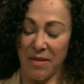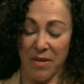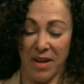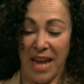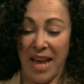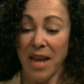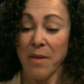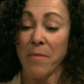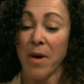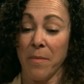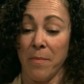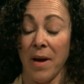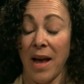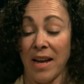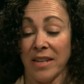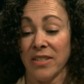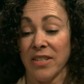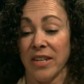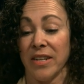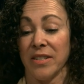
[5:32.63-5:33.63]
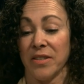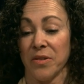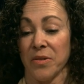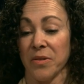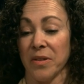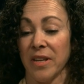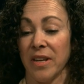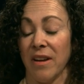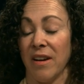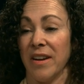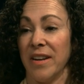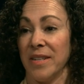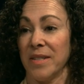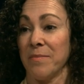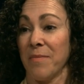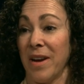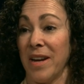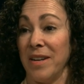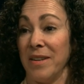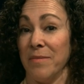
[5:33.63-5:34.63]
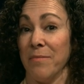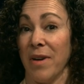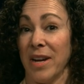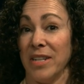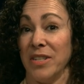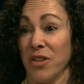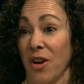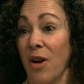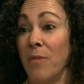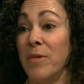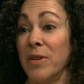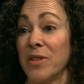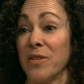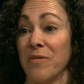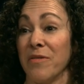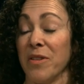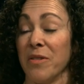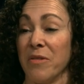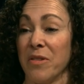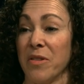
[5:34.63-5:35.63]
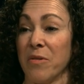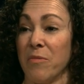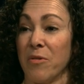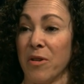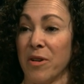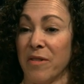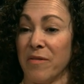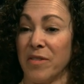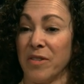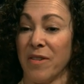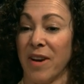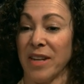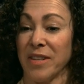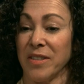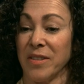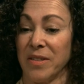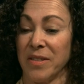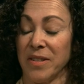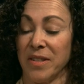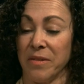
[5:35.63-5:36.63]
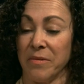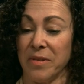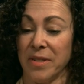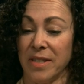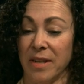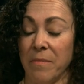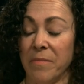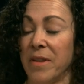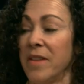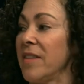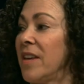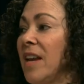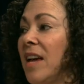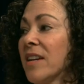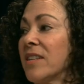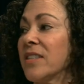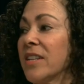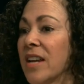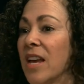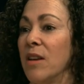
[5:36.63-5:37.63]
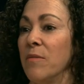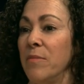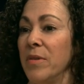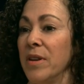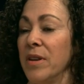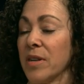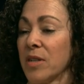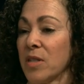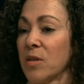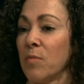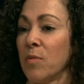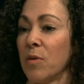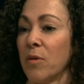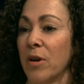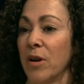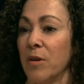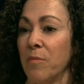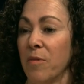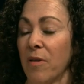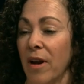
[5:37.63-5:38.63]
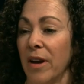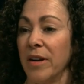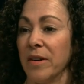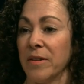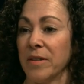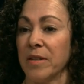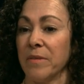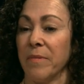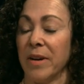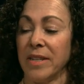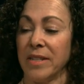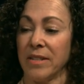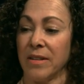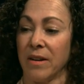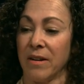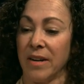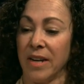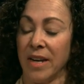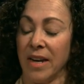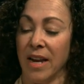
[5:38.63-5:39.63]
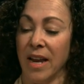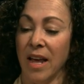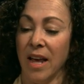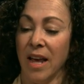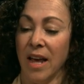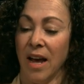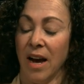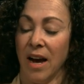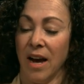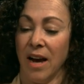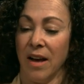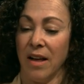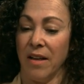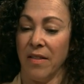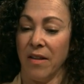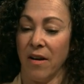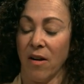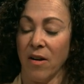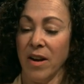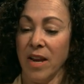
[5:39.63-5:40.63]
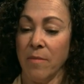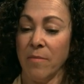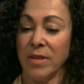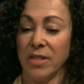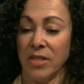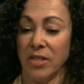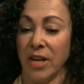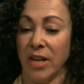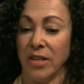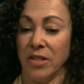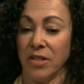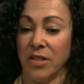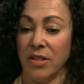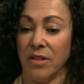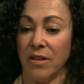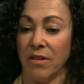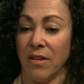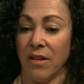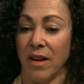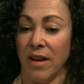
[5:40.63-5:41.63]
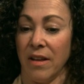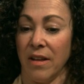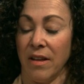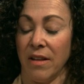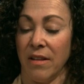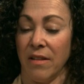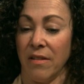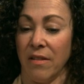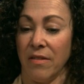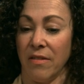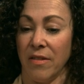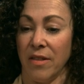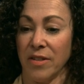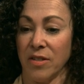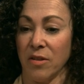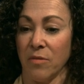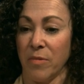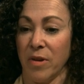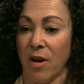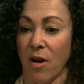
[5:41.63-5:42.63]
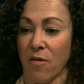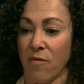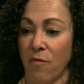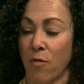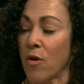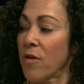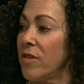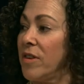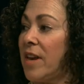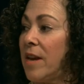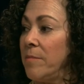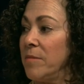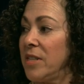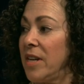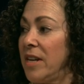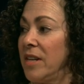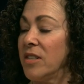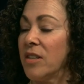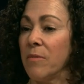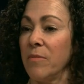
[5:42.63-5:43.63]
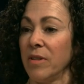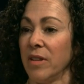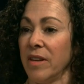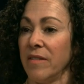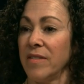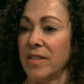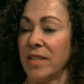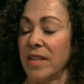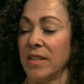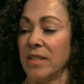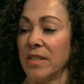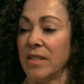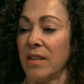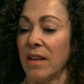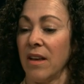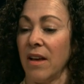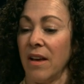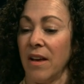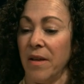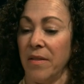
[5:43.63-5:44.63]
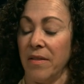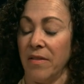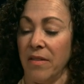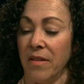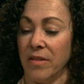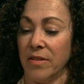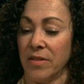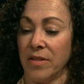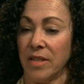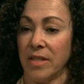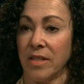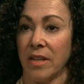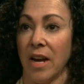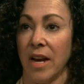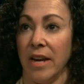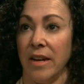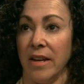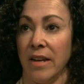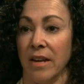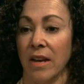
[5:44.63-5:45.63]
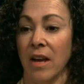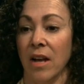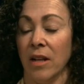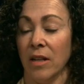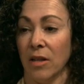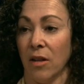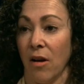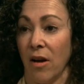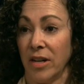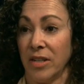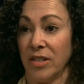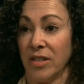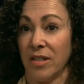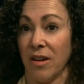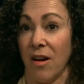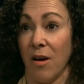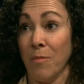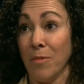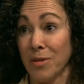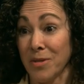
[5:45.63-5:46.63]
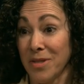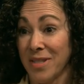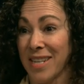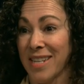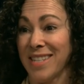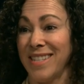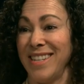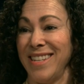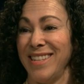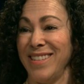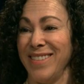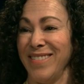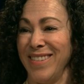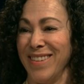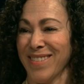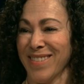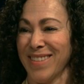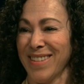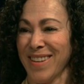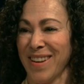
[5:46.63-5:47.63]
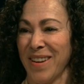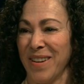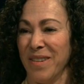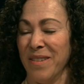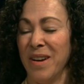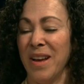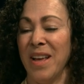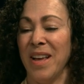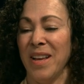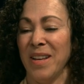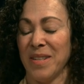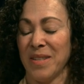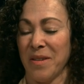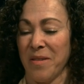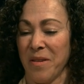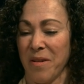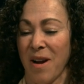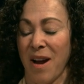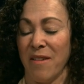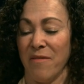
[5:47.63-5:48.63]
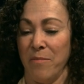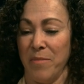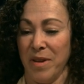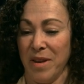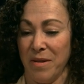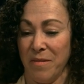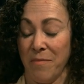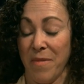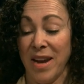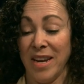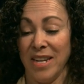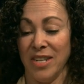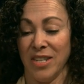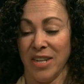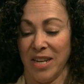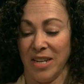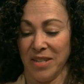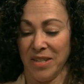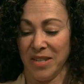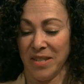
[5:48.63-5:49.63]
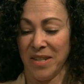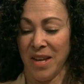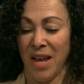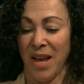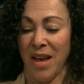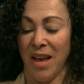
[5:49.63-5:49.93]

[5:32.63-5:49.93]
came up actually as early on as my, my job interview with the board of directors. It was okay. something that actually had been explored prior to my starting. Uh, our name has changed, uh, this will be our fourth name change, I believe, mm -hmm. since uh, the society launched almost 62 years ago. So wow. there have been many changes.